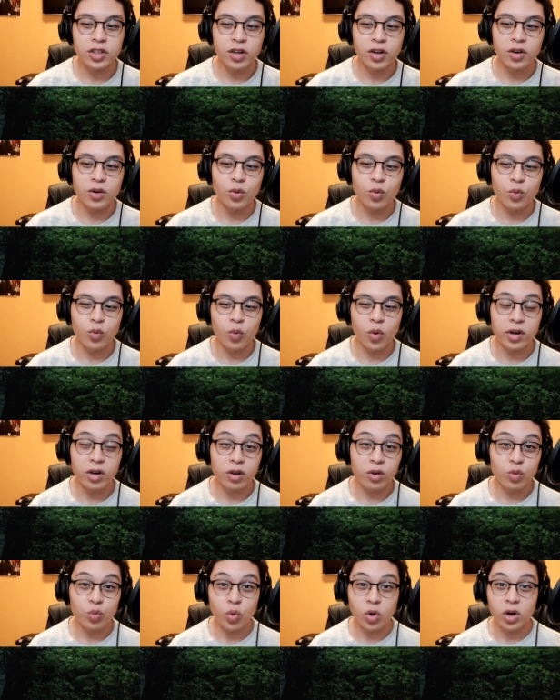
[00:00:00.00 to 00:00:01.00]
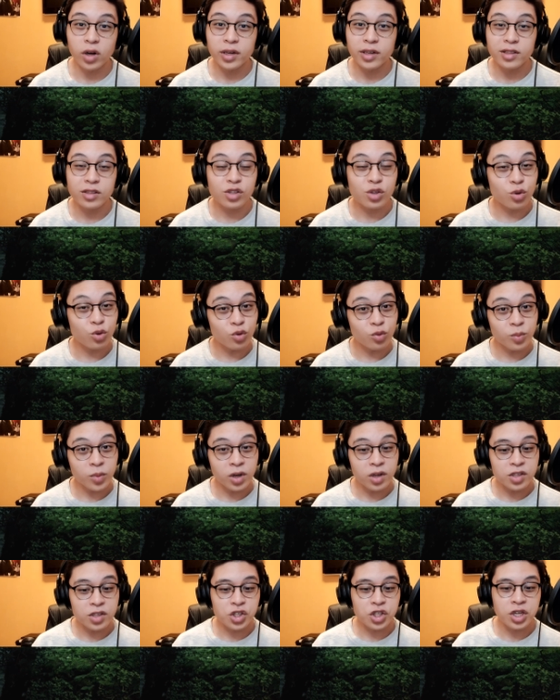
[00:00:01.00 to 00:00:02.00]
you know, one-on-one too
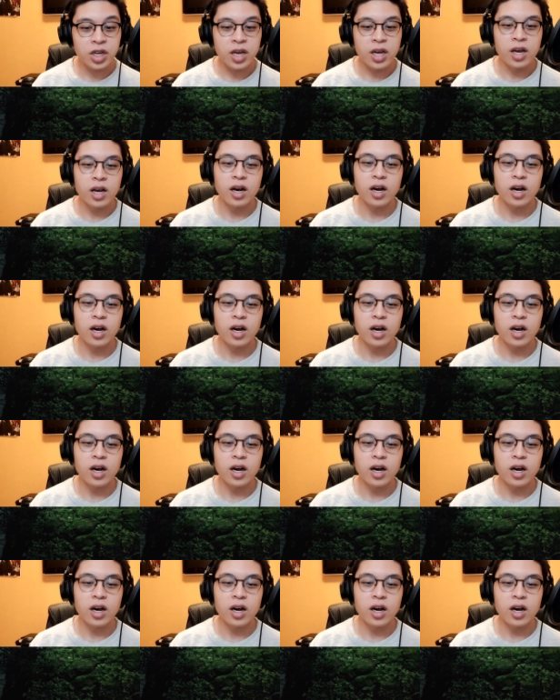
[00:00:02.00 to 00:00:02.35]
much.